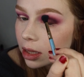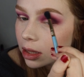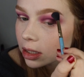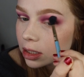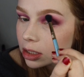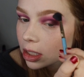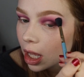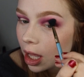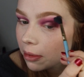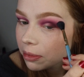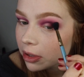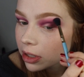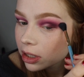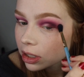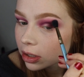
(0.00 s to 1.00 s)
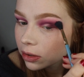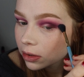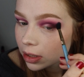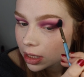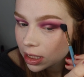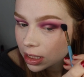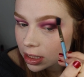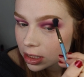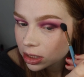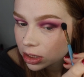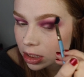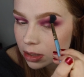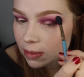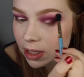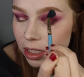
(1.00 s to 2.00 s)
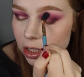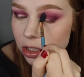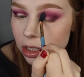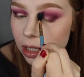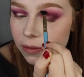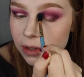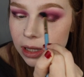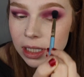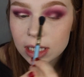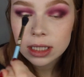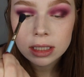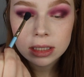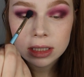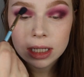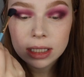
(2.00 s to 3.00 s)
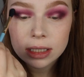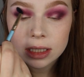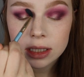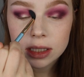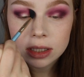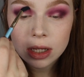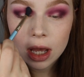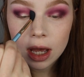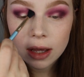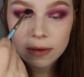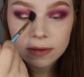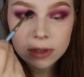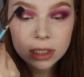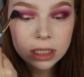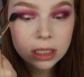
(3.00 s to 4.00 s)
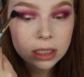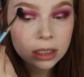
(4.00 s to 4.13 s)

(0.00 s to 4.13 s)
the top of the crease, just making sure everything's nice and soft.